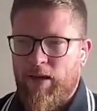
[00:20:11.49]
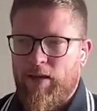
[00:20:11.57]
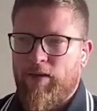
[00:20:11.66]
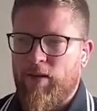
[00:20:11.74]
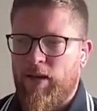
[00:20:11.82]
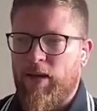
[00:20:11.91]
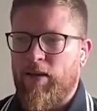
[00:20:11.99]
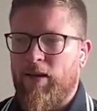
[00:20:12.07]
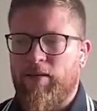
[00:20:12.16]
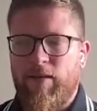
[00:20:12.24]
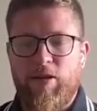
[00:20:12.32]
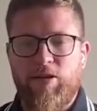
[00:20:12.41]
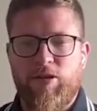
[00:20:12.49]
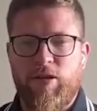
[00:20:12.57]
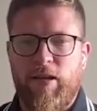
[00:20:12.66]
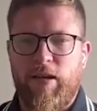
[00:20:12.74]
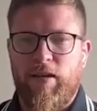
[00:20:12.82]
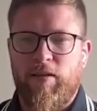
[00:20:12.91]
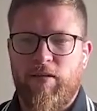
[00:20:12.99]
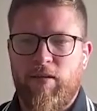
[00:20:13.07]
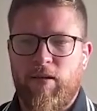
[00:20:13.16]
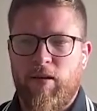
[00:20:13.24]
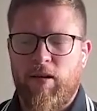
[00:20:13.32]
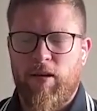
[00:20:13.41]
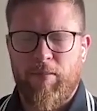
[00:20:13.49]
is it essentially is